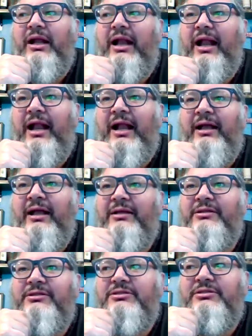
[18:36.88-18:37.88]

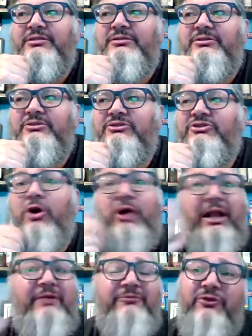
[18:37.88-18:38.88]
and
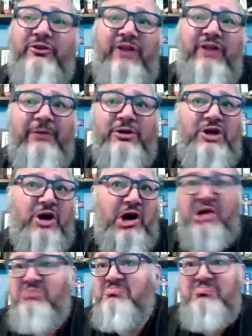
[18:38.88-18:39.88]
and for that
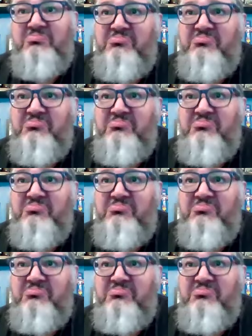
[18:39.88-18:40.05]
regard,